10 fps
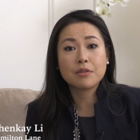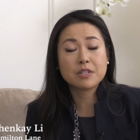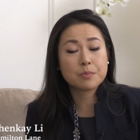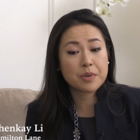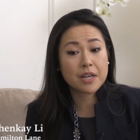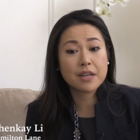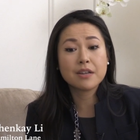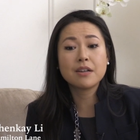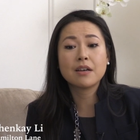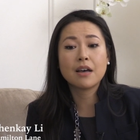
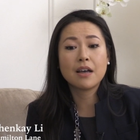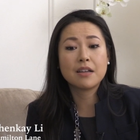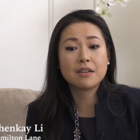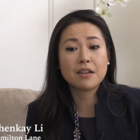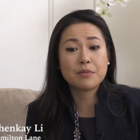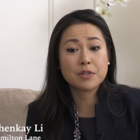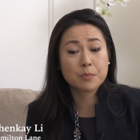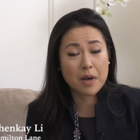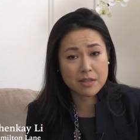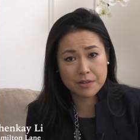speed and
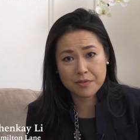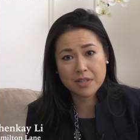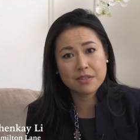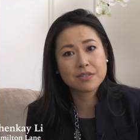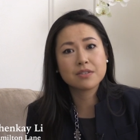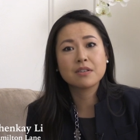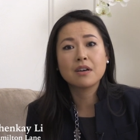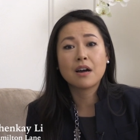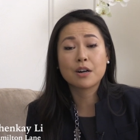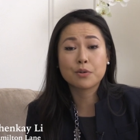responsiveness
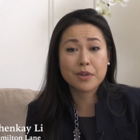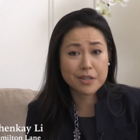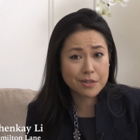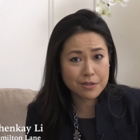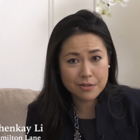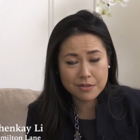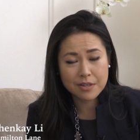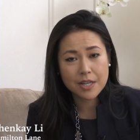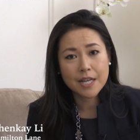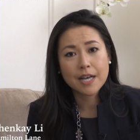are critical
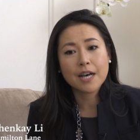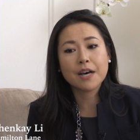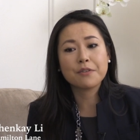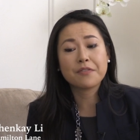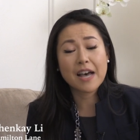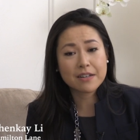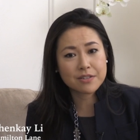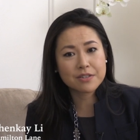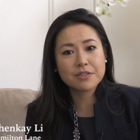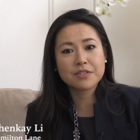
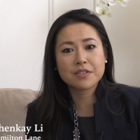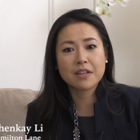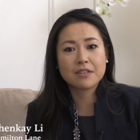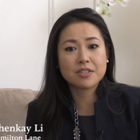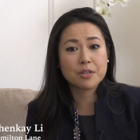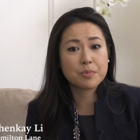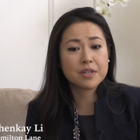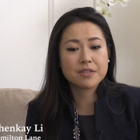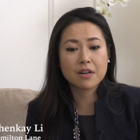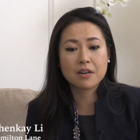factors, and
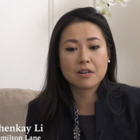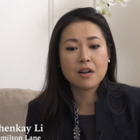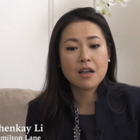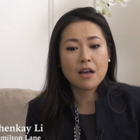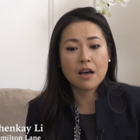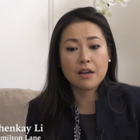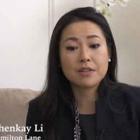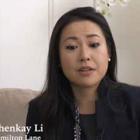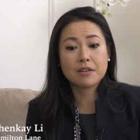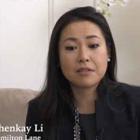GPs are
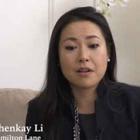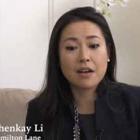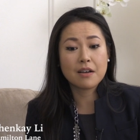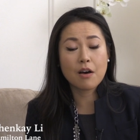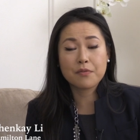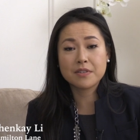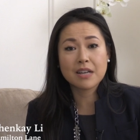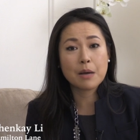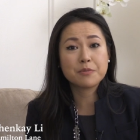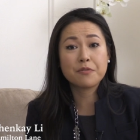under
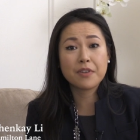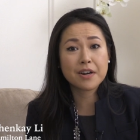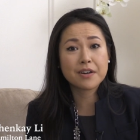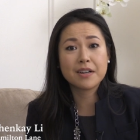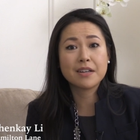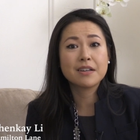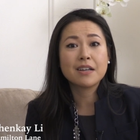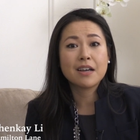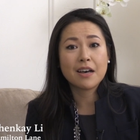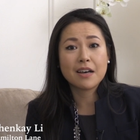oftentimes very
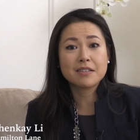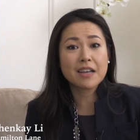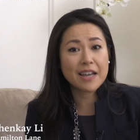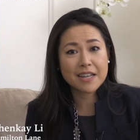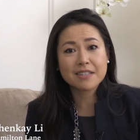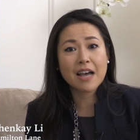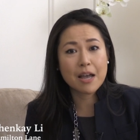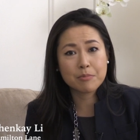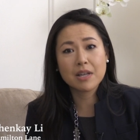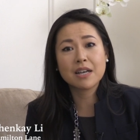tight
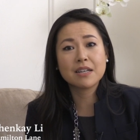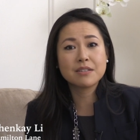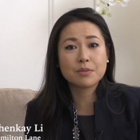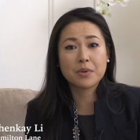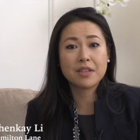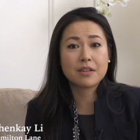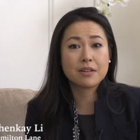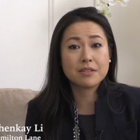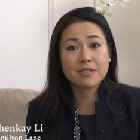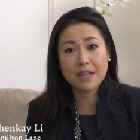timelines when
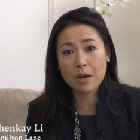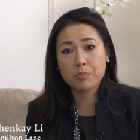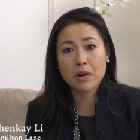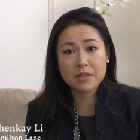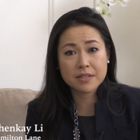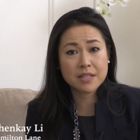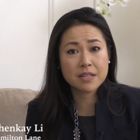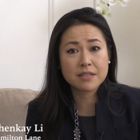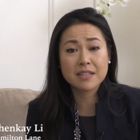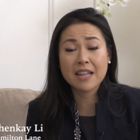they're in sale
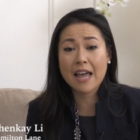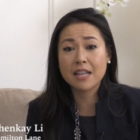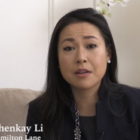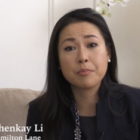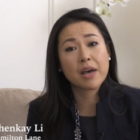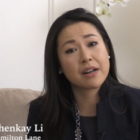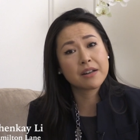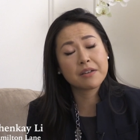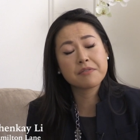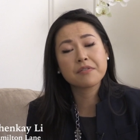processes that's highly
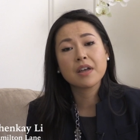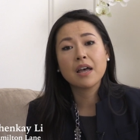competitive.